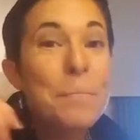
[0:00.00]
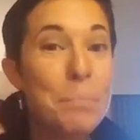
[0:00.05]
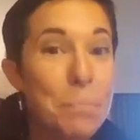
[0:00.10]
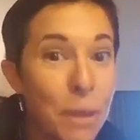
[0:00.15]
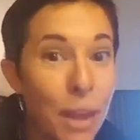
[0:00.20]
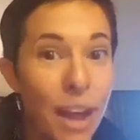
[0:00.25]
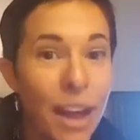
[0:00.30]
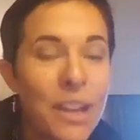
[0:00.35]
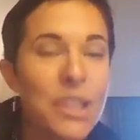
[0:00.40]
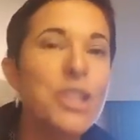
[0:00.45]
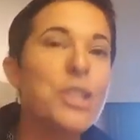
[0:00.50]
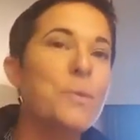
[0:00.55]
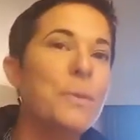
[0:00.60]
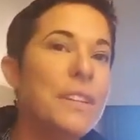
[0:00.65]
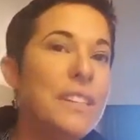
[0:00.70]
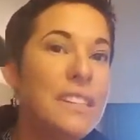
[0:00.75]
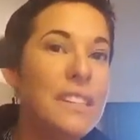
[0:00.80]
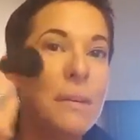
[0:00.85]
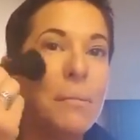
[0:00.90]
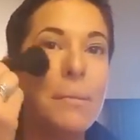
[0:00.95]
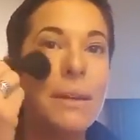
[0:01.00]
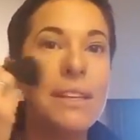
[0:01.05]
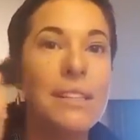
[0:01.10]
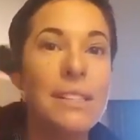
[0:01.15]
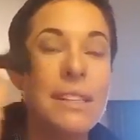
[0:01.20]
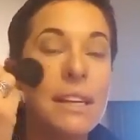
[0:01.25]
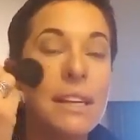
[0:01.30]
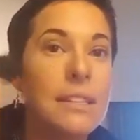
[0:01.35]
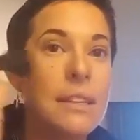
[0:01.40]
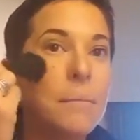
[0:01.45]
blush when somebody
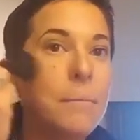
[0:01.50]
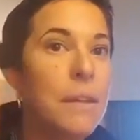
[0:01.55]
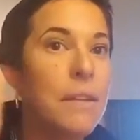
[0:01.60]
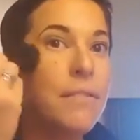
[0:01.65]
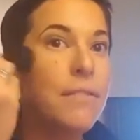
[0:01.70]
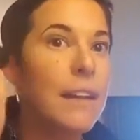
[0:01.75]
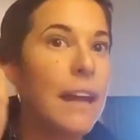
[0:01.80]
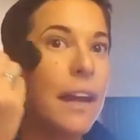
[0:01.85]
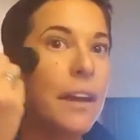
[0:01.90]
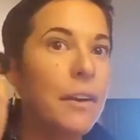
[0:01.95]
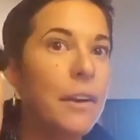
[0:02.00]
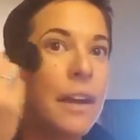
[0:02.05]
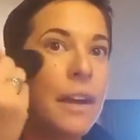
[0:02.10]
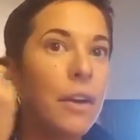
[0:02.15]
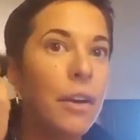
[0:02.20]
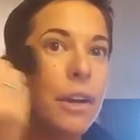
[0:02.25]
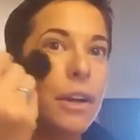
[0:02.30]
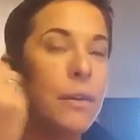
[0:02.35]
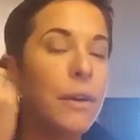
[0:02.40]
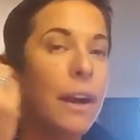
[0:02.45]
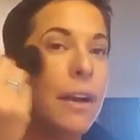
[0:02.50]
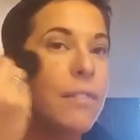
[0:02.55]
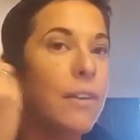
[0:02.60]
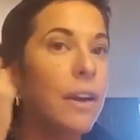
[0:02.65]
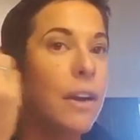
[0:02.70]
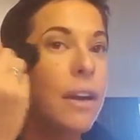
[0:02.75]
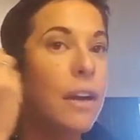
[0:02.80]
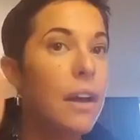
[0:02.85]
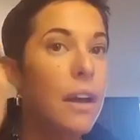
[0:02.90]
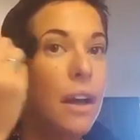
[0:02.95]
says something flattering or you have
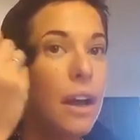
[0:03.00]
a